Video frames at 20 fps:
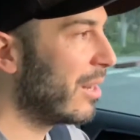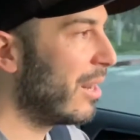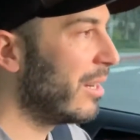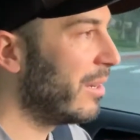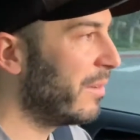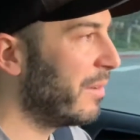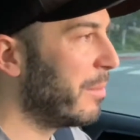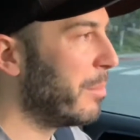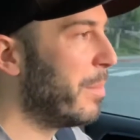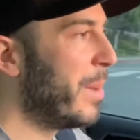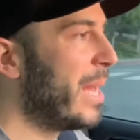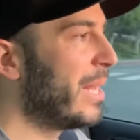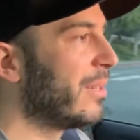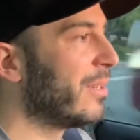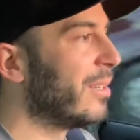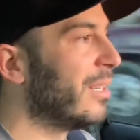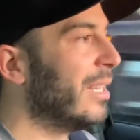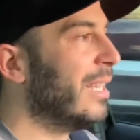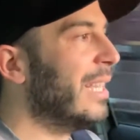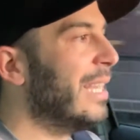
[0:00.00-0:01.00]
even better,
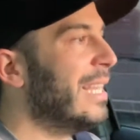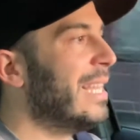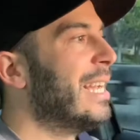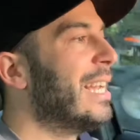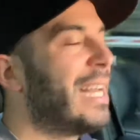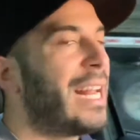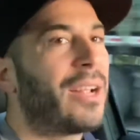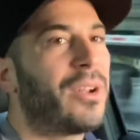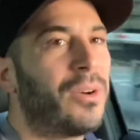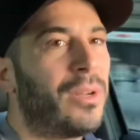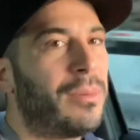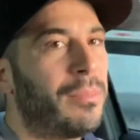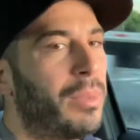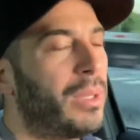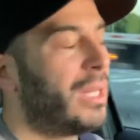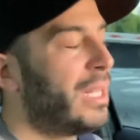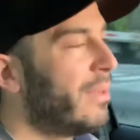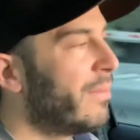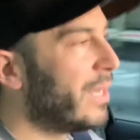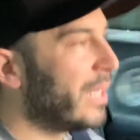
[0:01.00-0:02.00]
and I couldn't
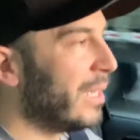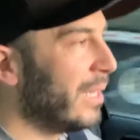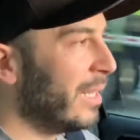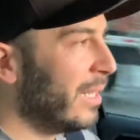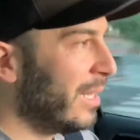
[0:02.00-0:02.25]
believe it.